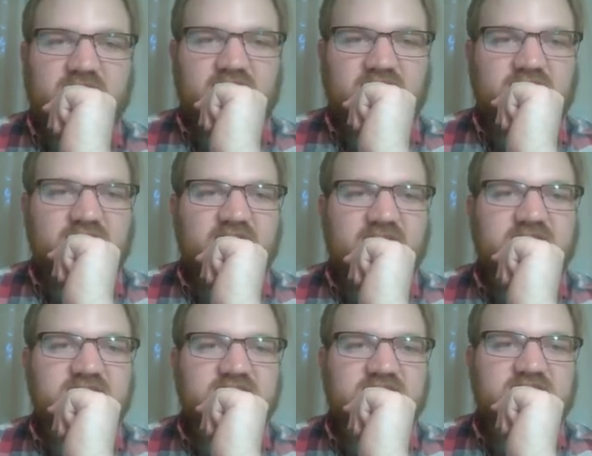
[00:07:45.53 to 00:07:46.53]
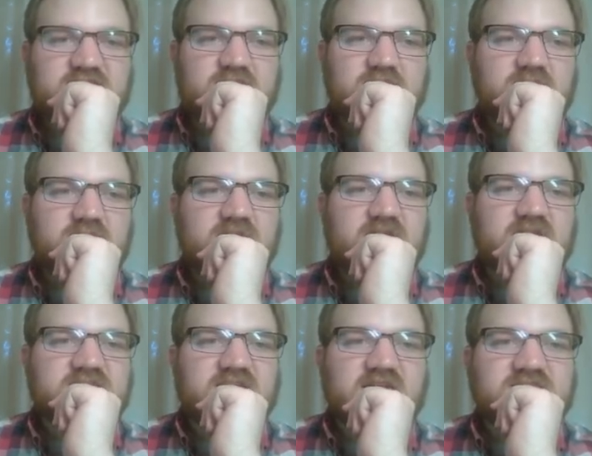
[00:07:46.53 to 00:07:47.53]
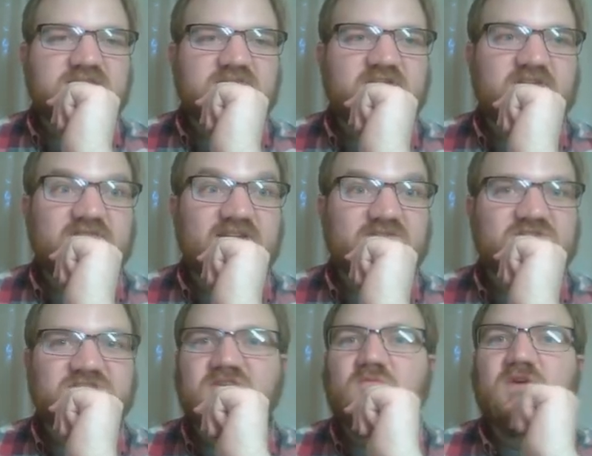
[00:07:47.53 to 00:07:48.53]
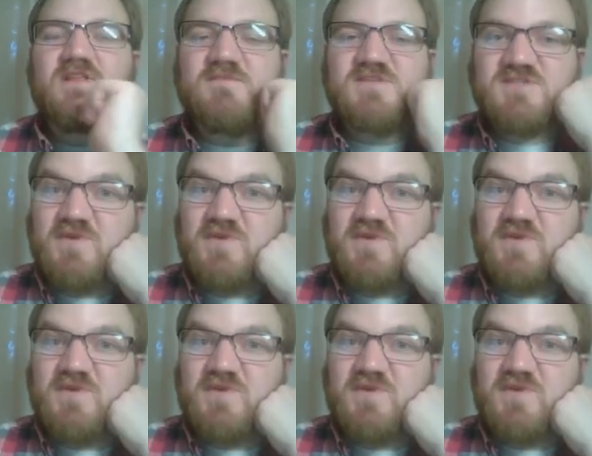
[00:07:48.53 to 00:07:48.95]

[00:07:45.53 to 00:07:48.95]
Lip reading: in advance, but I didn't verify every single one of them,